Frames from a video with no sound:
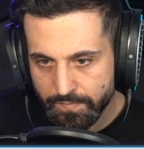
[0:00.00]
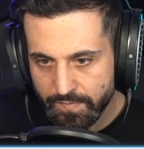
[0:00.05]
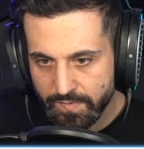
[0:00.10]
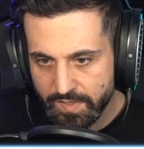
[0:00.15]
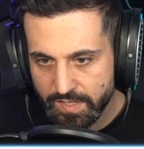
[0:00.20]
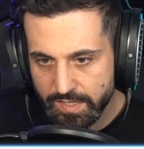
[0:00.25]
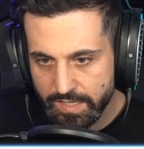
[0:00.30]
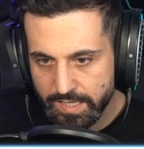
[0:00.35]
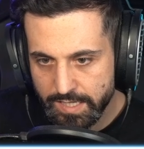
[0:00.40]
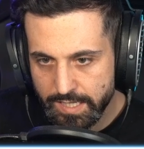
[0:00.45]

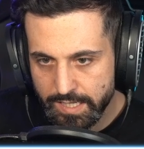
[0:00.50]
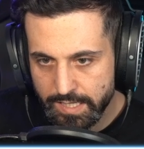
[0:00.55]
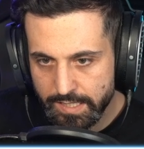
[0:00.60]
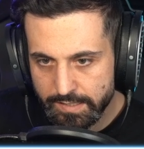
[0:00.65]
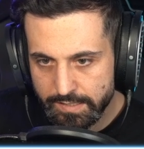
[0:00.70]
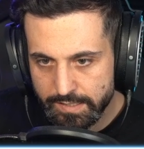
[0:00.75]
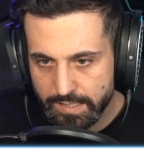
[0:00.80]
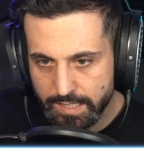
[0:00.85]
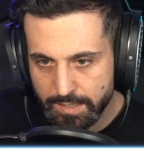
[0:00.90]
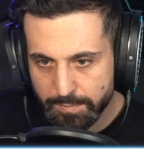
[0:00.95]

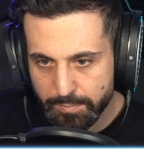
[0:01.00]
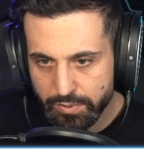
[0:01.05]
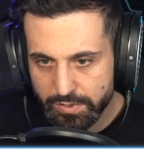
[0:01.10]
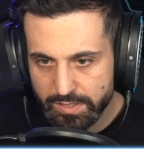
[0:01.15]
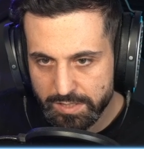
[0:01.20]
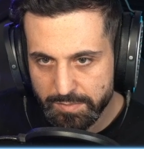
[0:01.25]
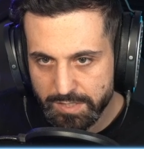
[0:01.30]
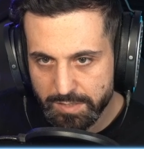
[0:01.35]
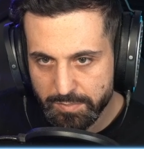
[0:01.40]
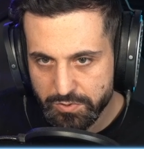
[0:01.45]
And put
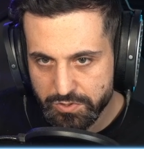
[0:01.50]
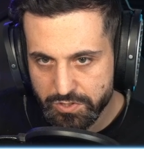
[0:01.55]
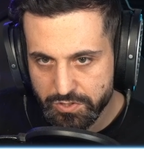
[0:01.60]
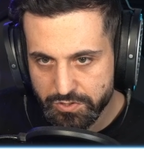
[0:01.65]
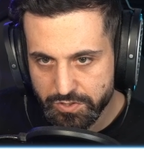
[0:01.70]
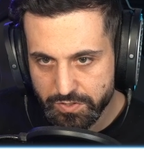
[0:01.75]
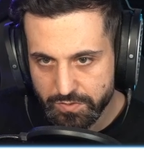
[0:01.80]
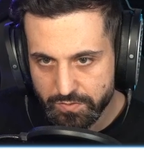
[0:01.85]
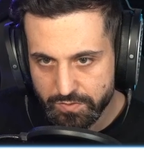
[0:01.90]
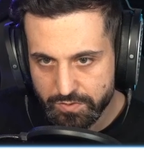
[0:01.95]
them in a
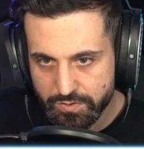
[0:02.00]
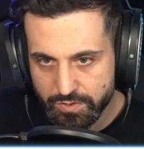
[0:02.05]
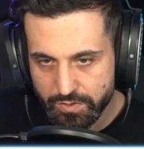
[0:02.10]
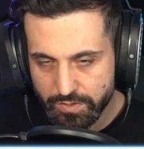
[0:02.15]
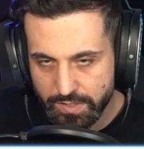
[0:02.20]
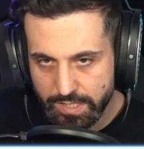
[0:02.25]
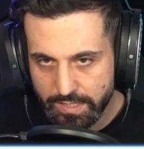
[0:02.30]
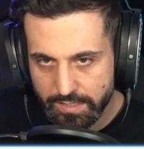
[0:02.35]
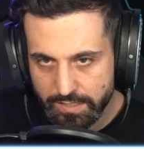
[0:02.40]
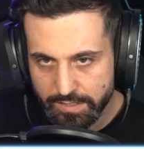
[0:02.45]
position so
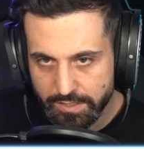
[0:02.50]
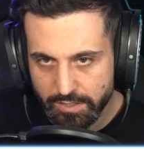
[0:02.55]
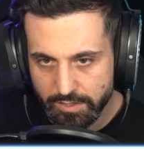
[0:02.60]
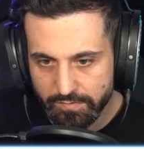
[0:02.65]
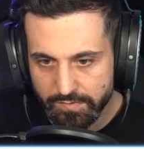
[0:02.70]
that, you know,